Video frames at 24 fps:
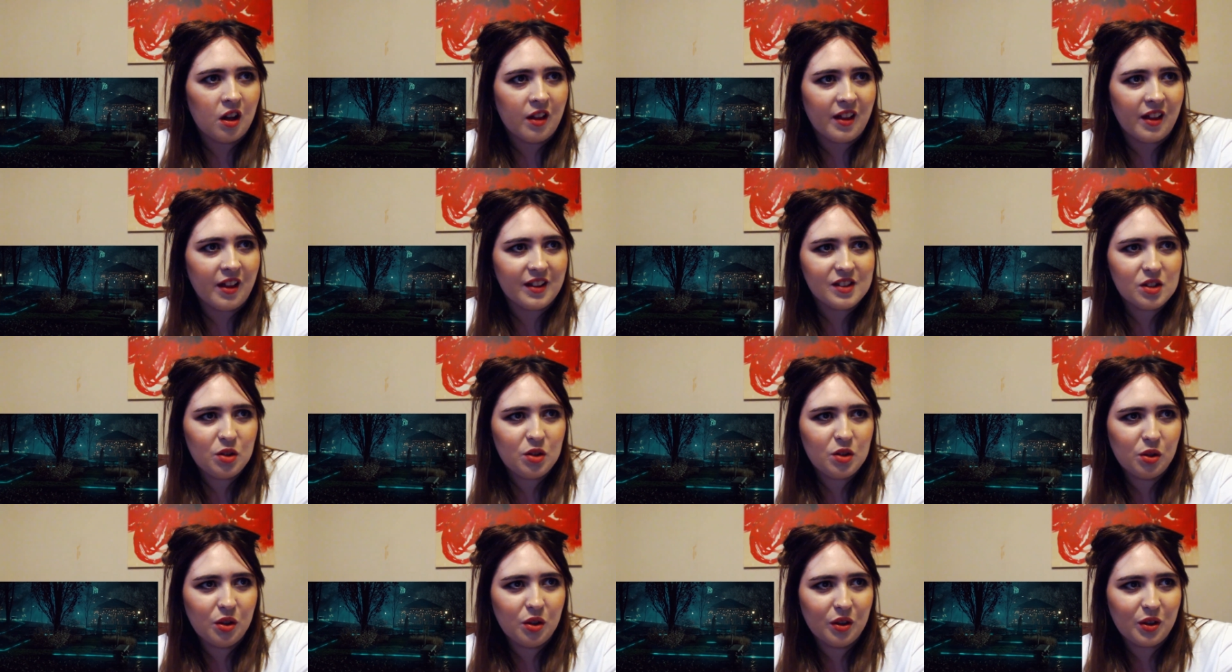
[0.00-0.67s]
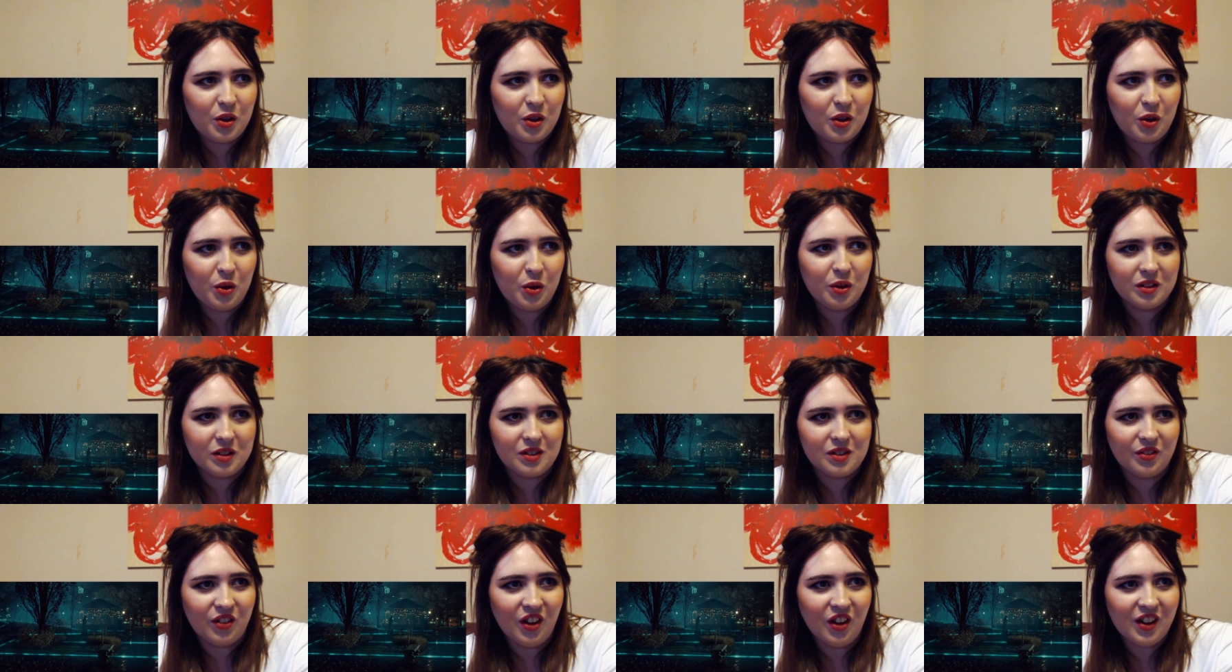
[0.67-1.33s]
That's cool, cool
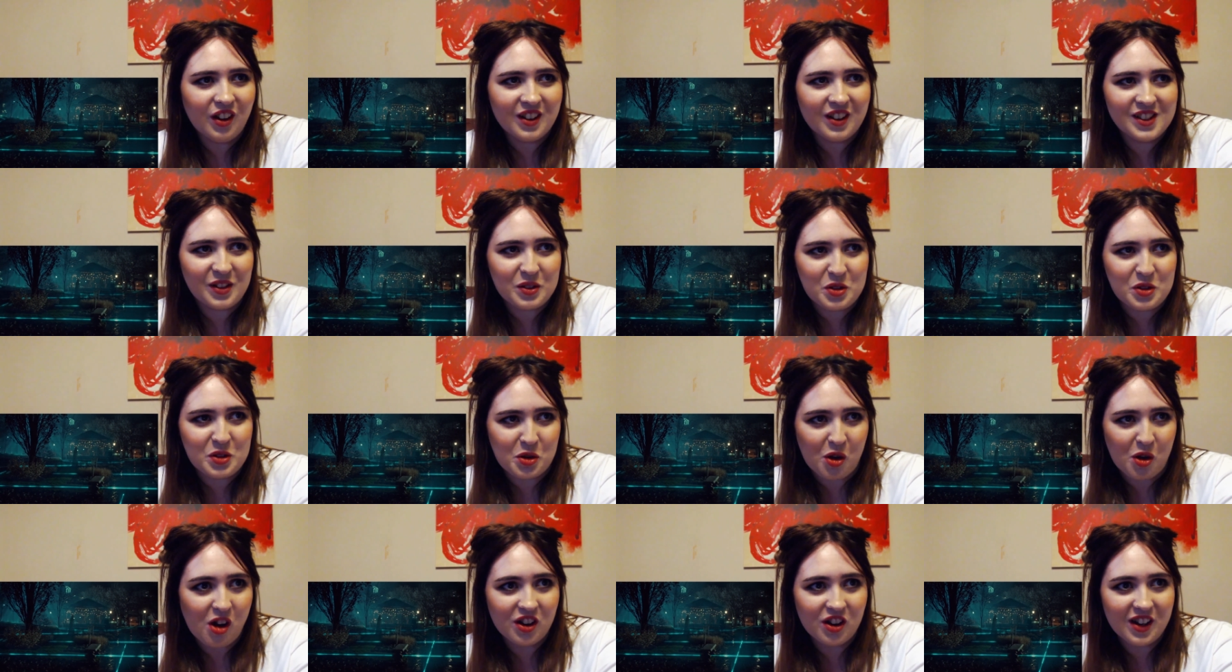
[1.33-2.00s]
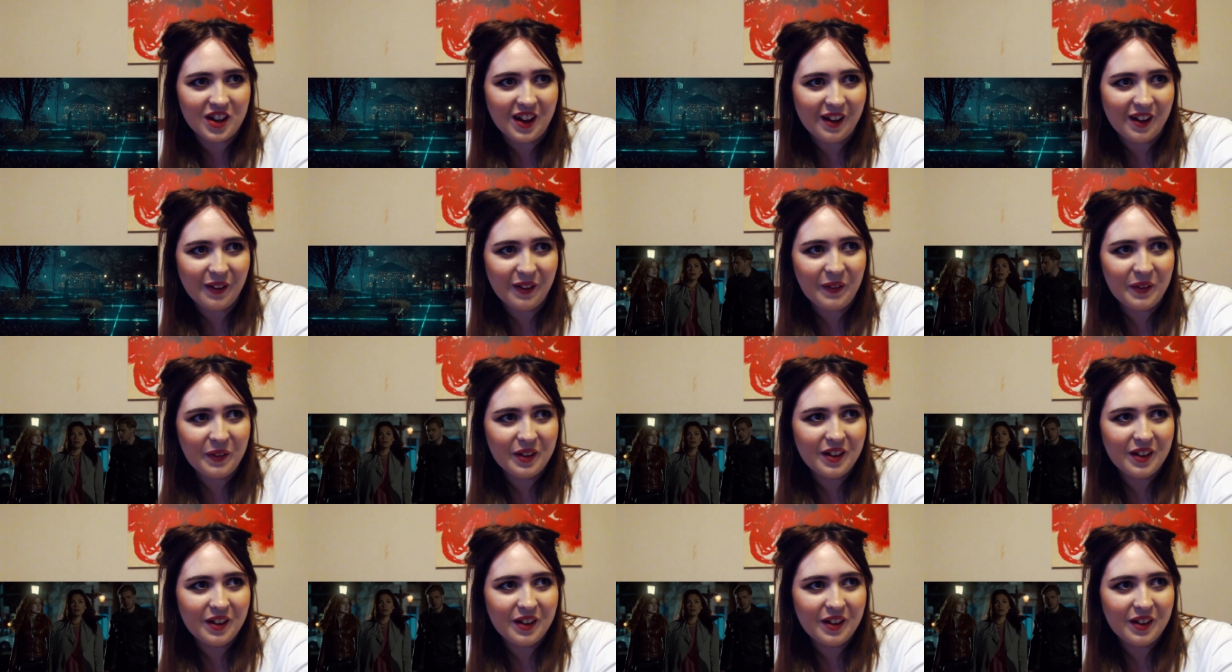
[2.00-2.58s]
as fuck, it's all Tron now.